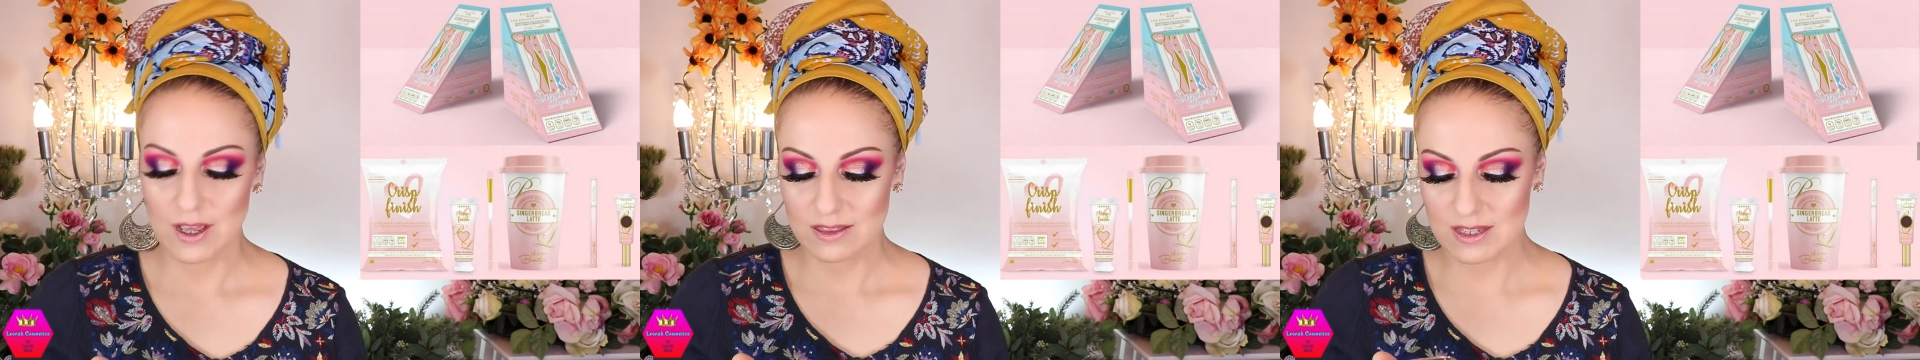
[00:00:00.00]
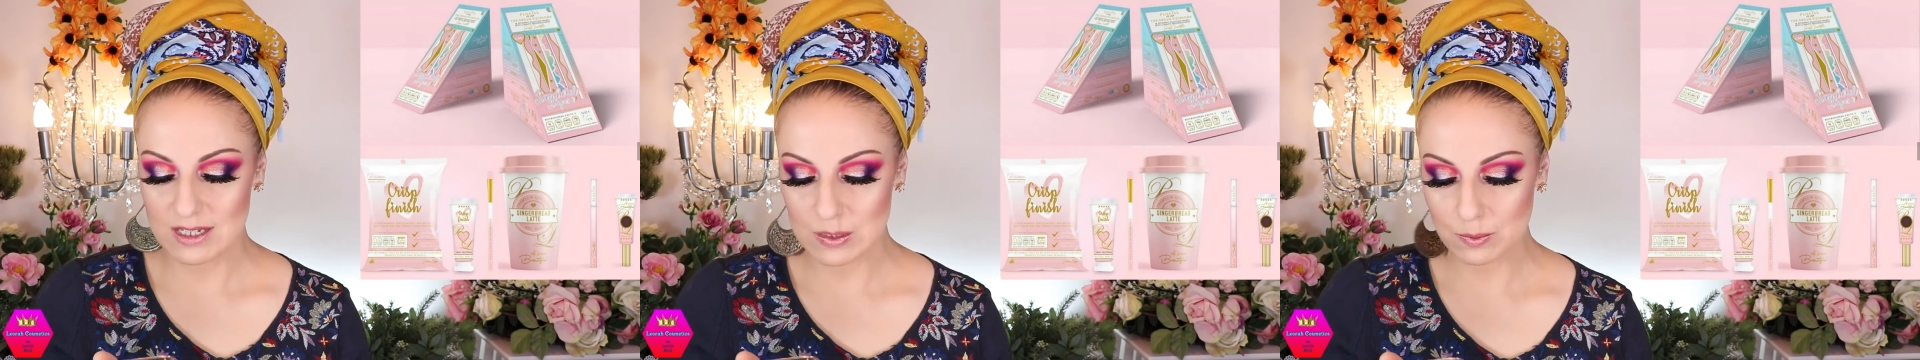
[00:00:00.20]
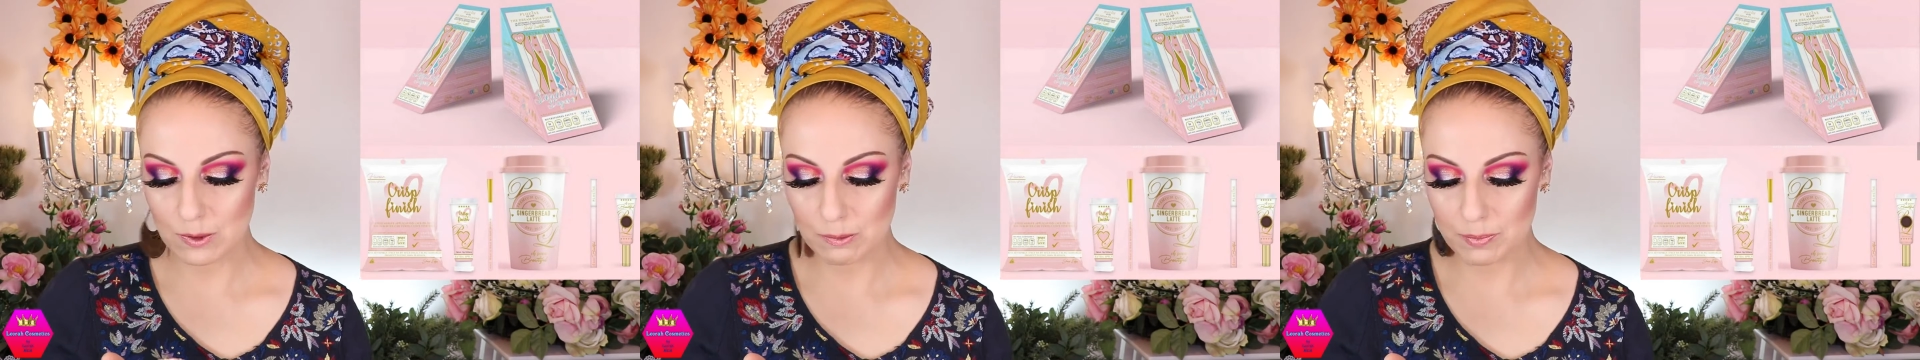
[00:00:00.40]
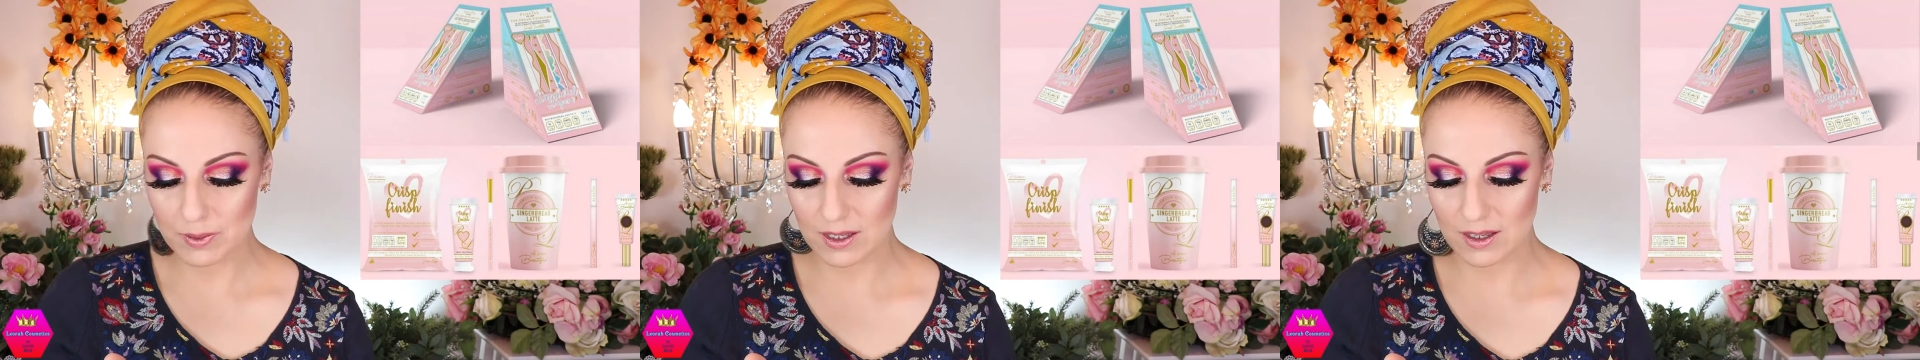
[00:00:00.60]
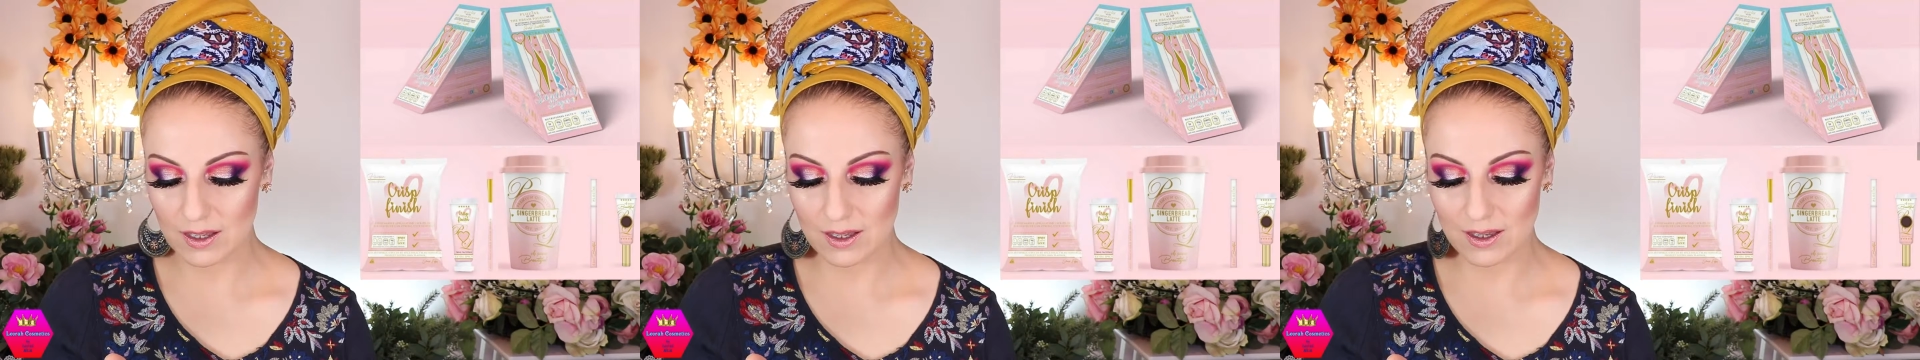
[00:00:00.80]
This will
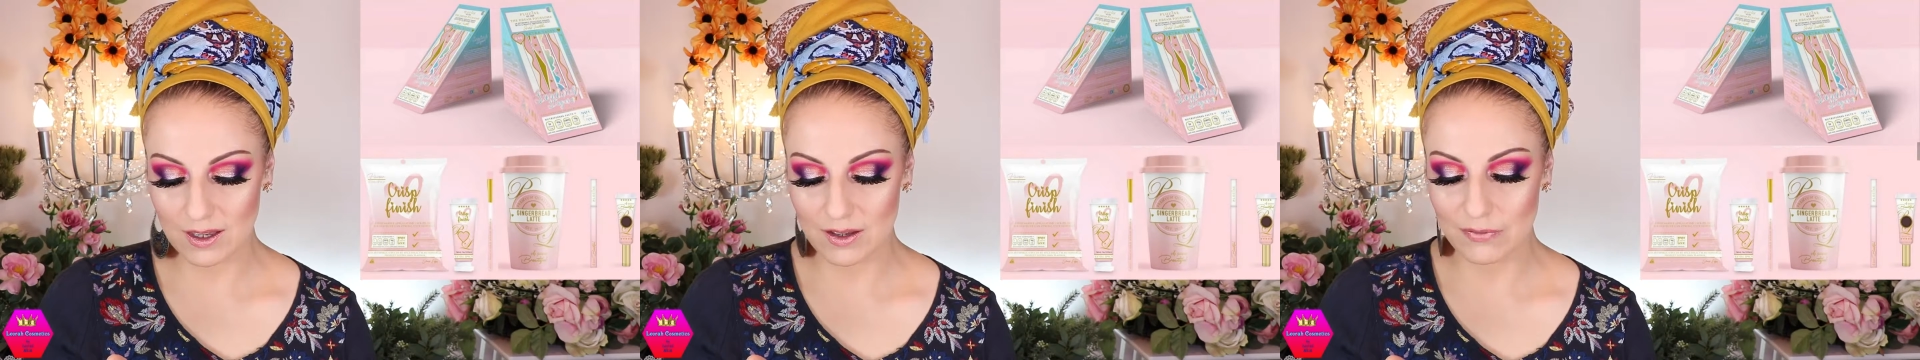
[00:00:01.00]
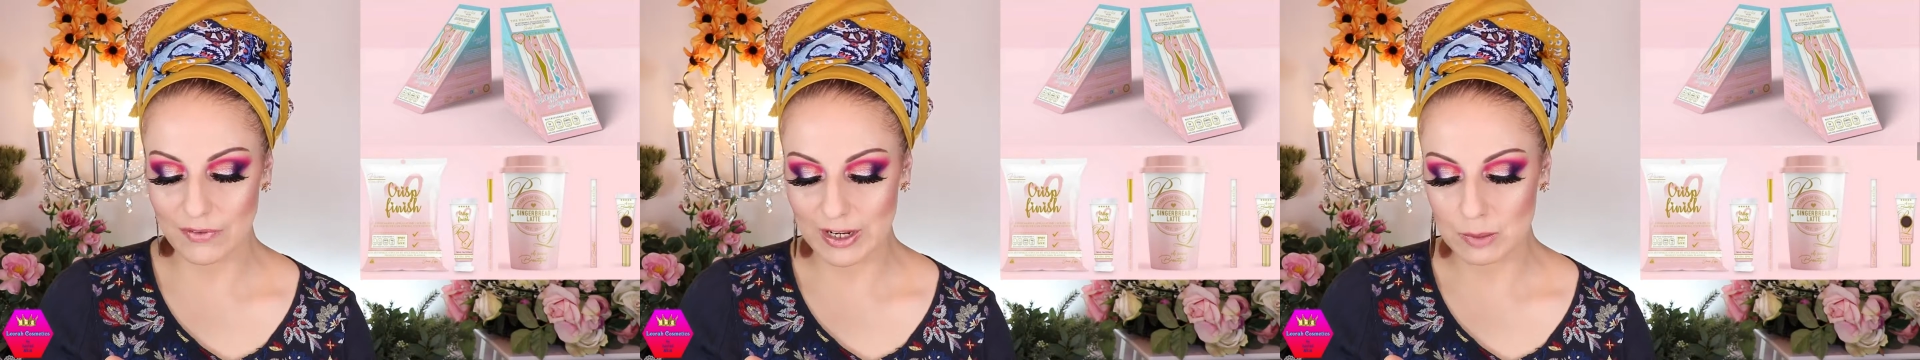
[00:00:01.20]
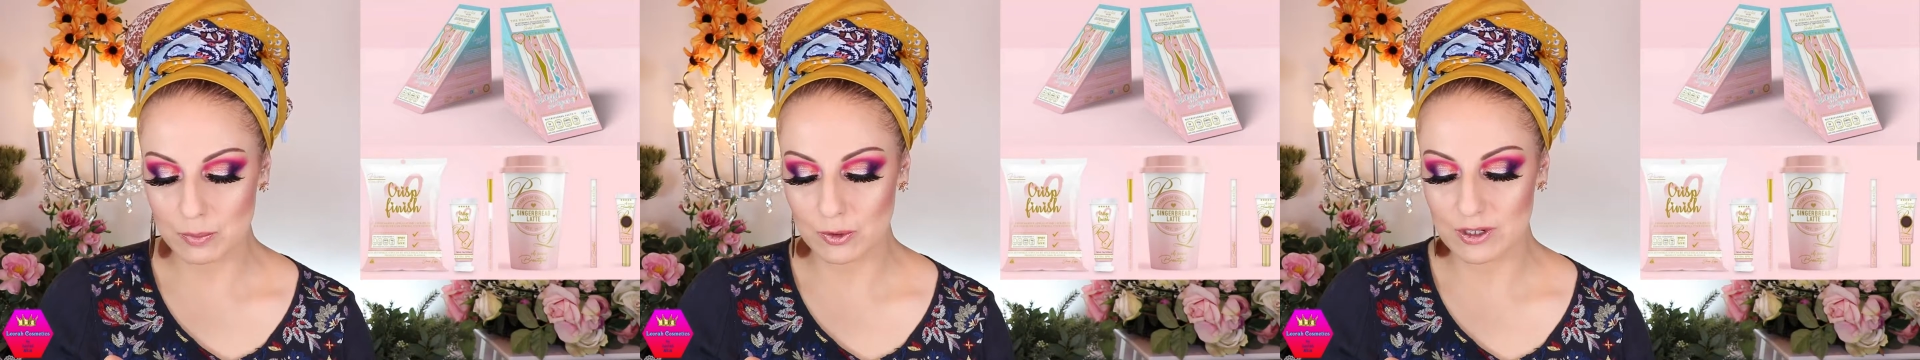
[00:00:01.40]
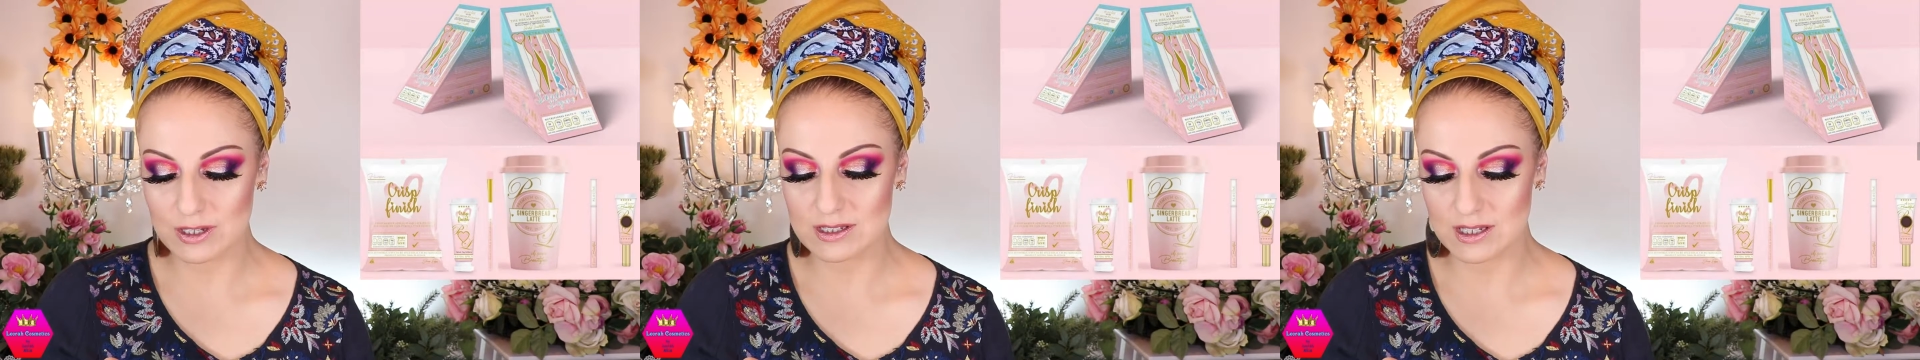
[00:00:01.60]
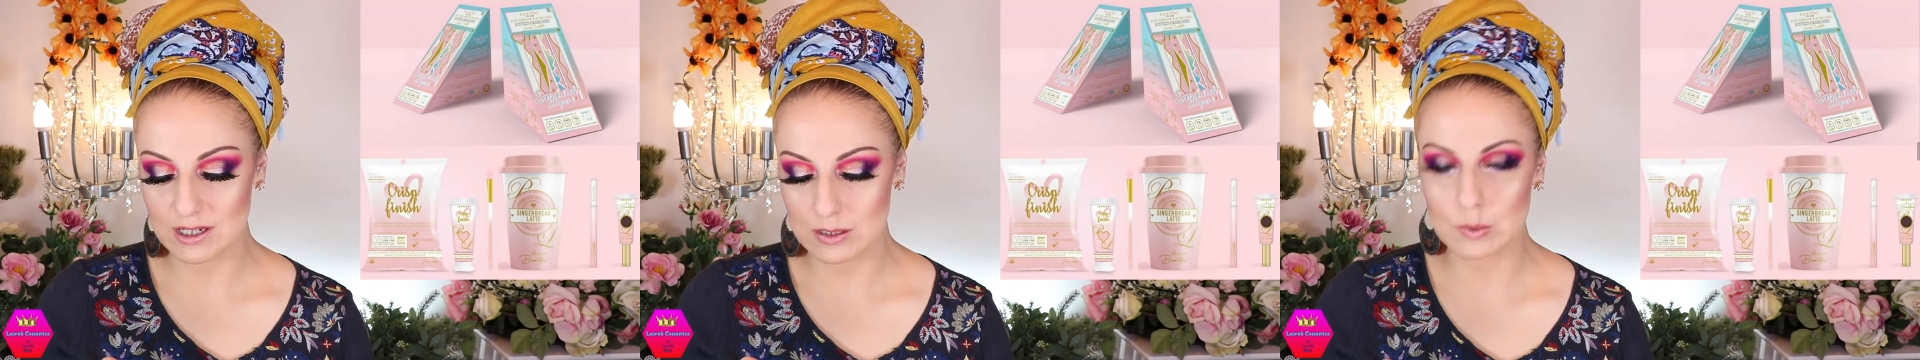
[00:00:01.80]
be available
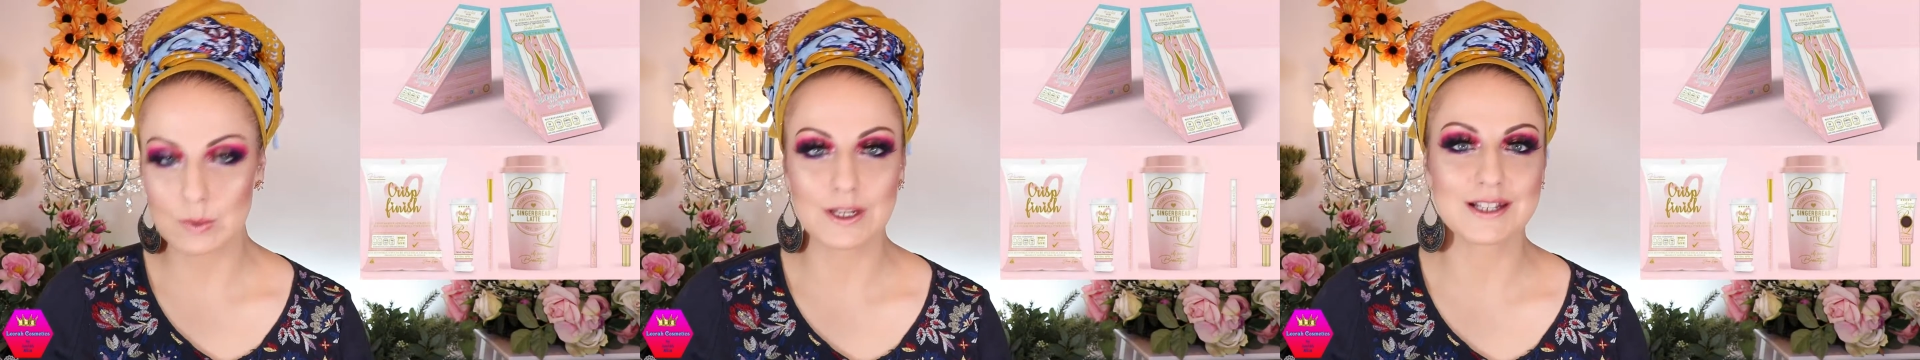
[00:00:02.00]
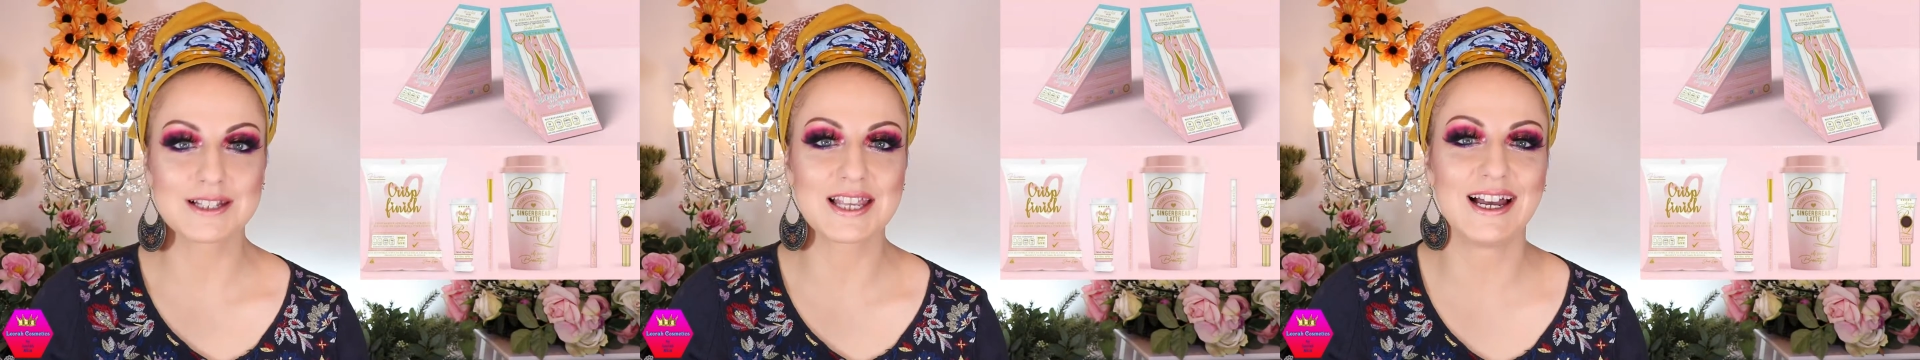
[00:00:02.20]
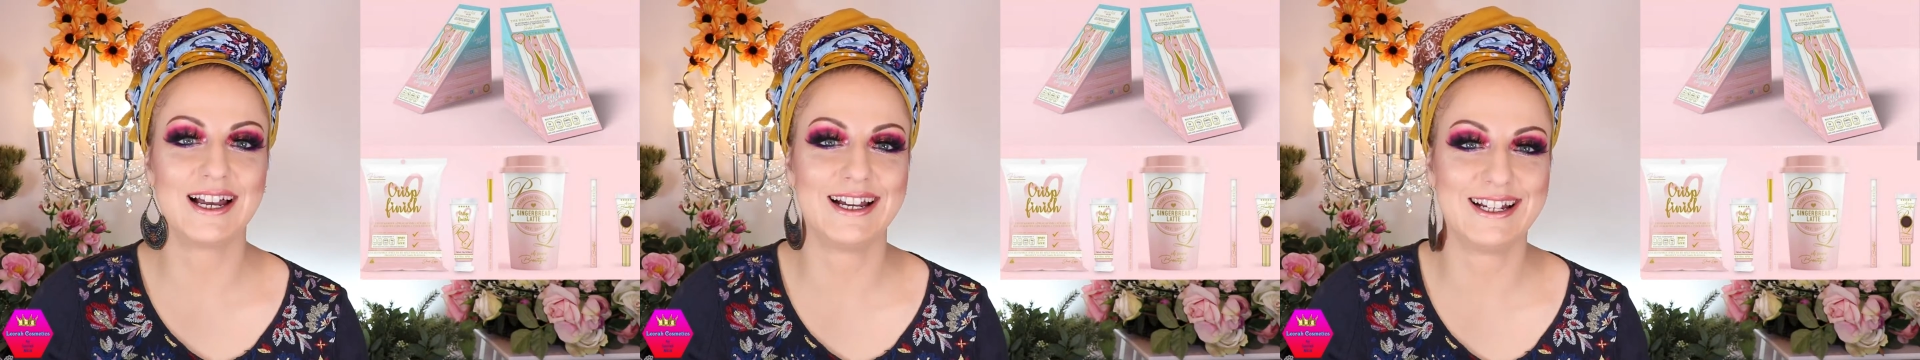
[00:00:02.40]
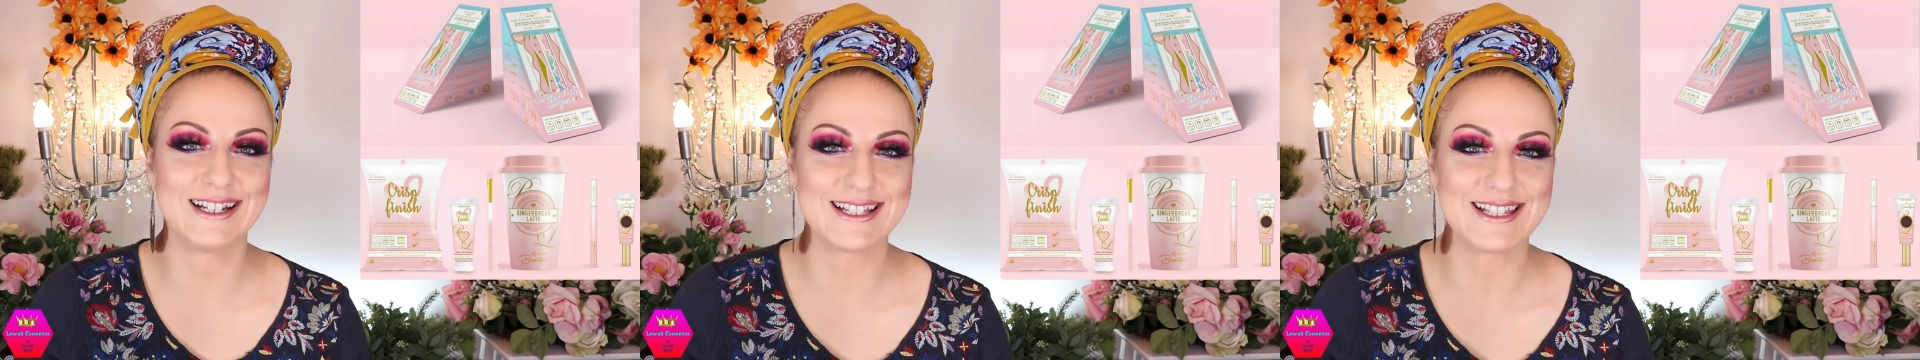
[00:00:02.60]
in six weeks.